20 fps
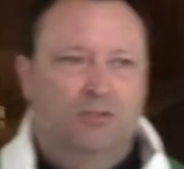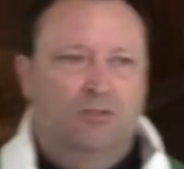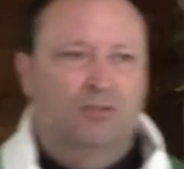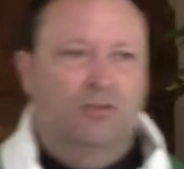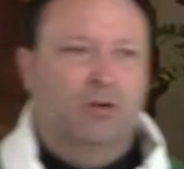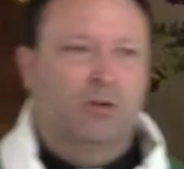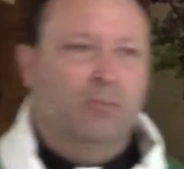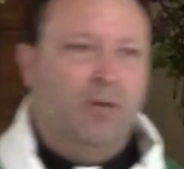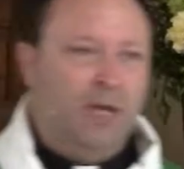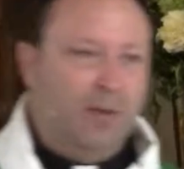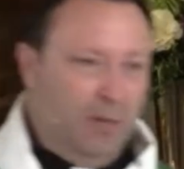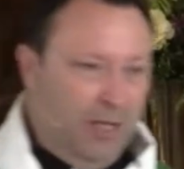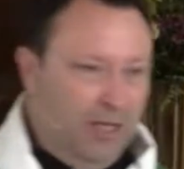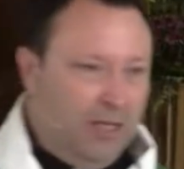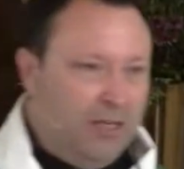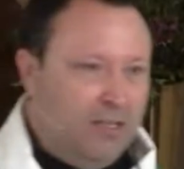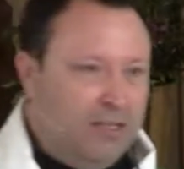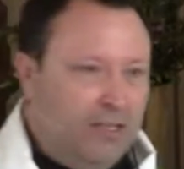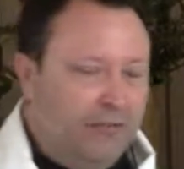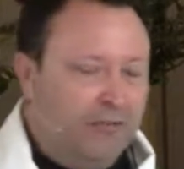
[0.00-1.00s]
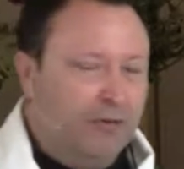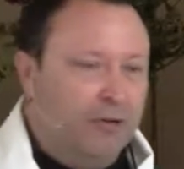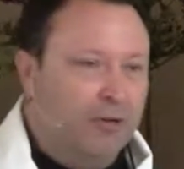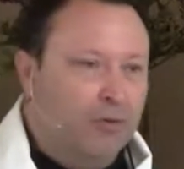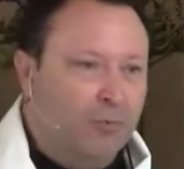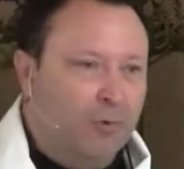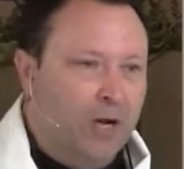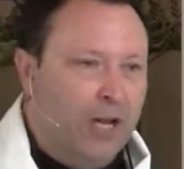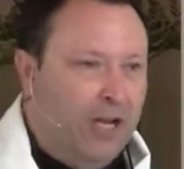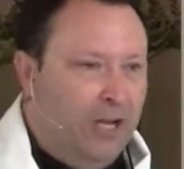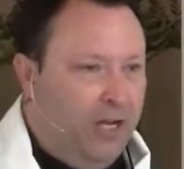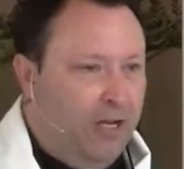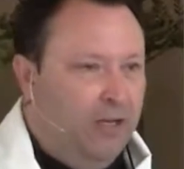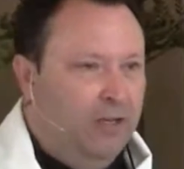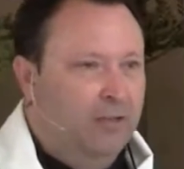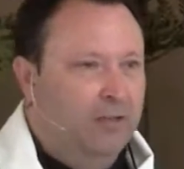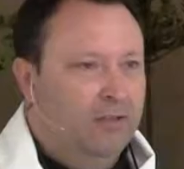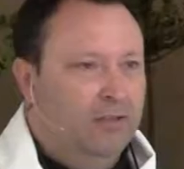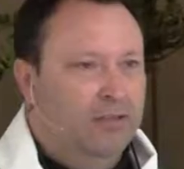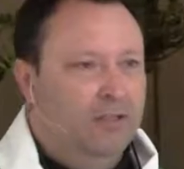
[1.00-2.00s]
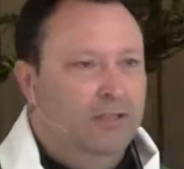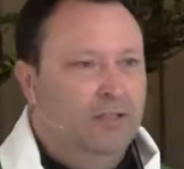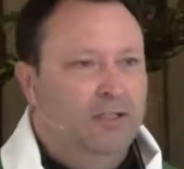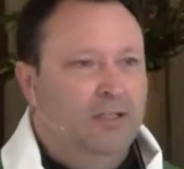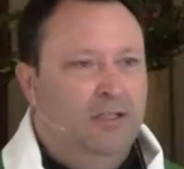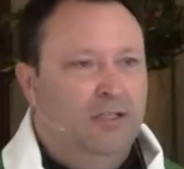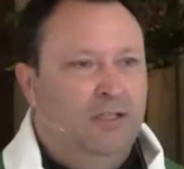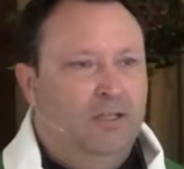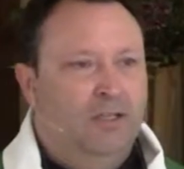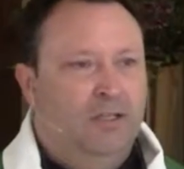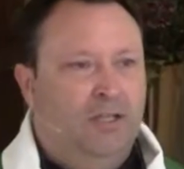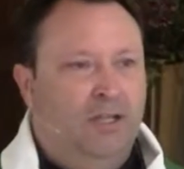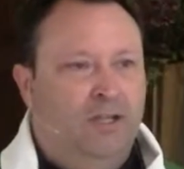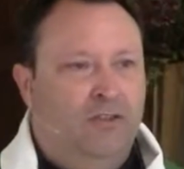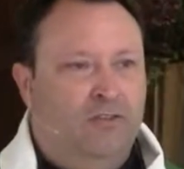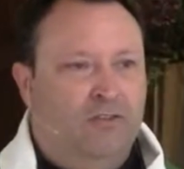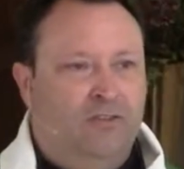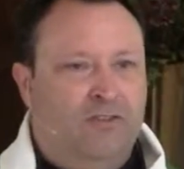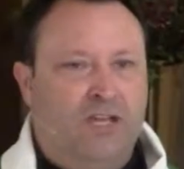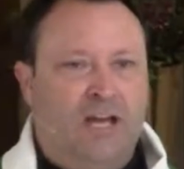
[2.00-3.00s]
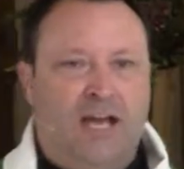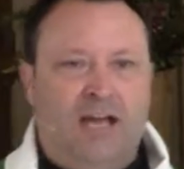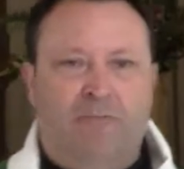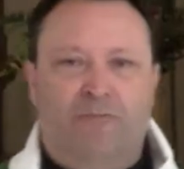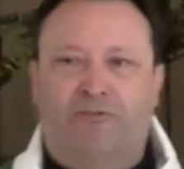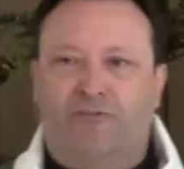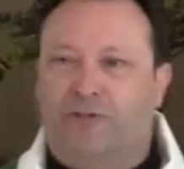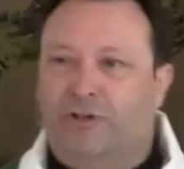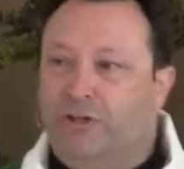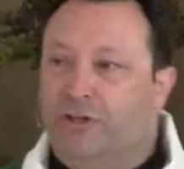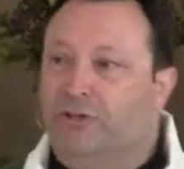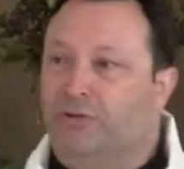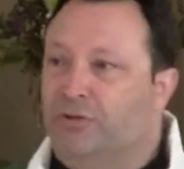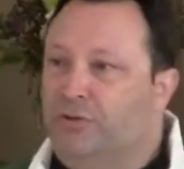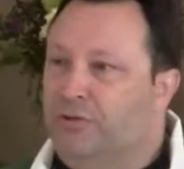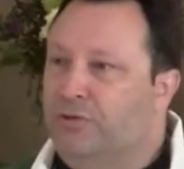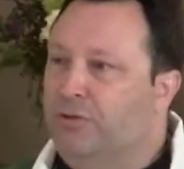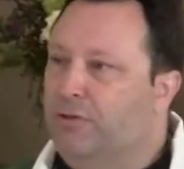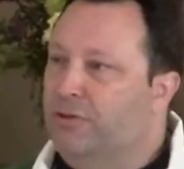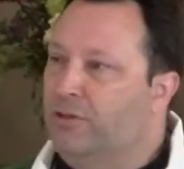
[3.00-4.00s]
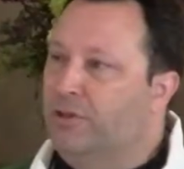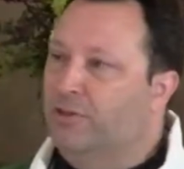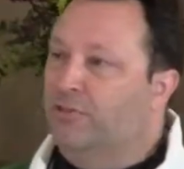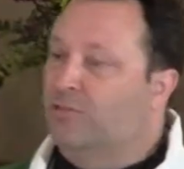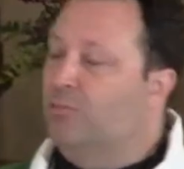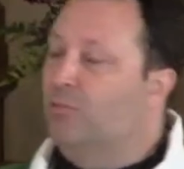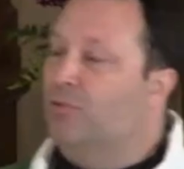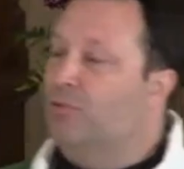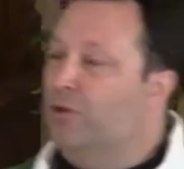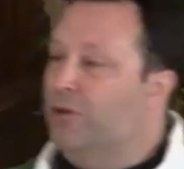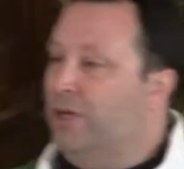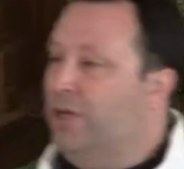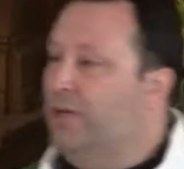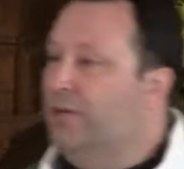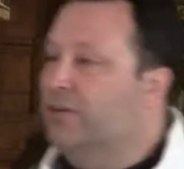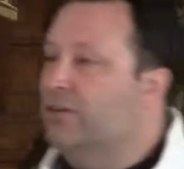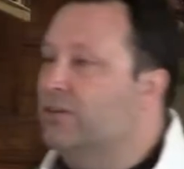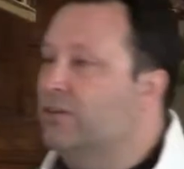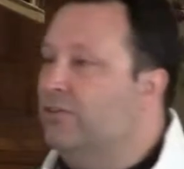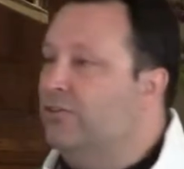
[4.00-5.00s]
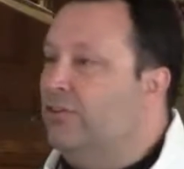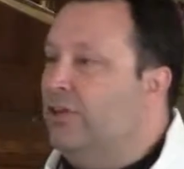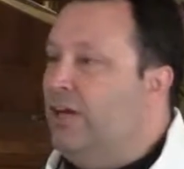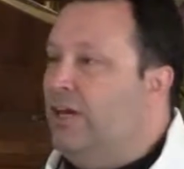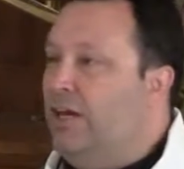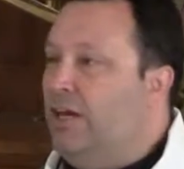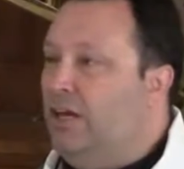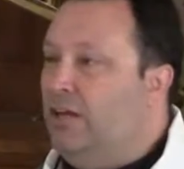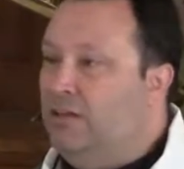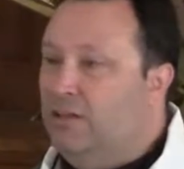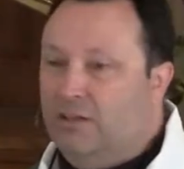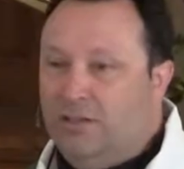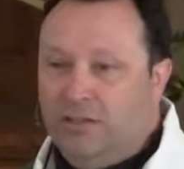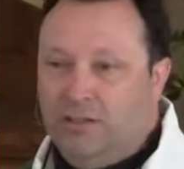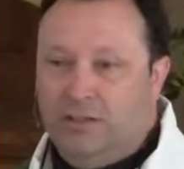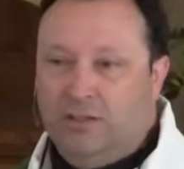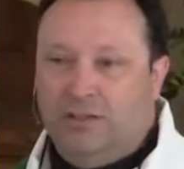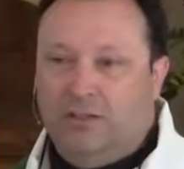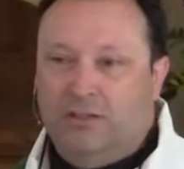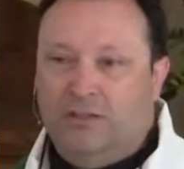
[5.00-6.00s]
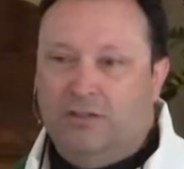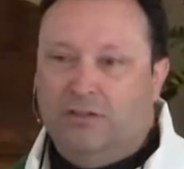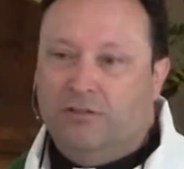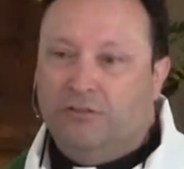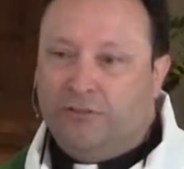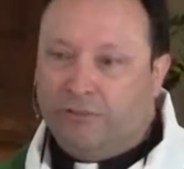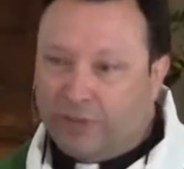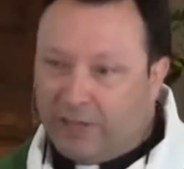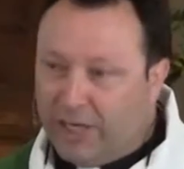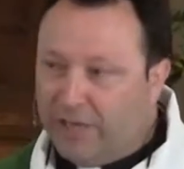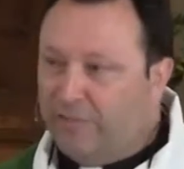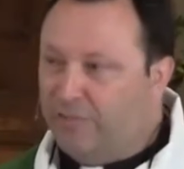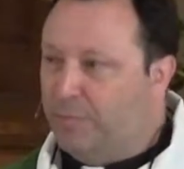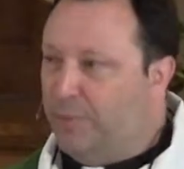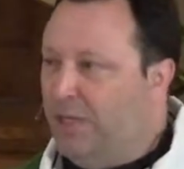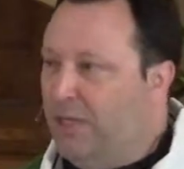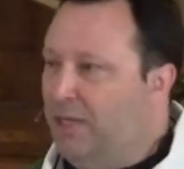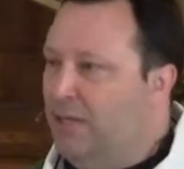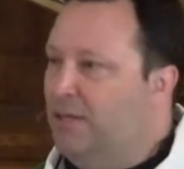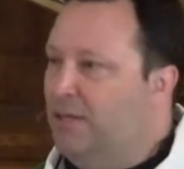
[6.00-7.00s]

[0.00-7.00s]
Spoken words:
Or maybe in a different way. It's time for you this morning to say, "Forgive me."